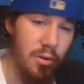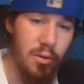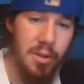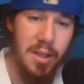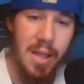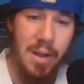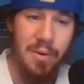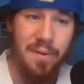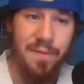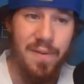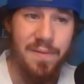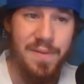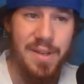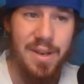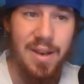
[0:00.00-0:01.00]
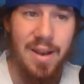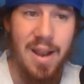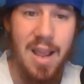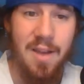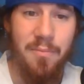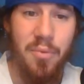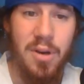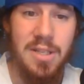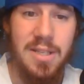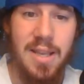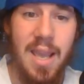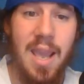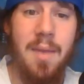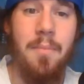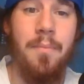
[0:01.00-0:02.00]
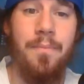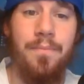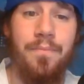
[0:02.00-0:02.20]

only allowing 15.5 points a game.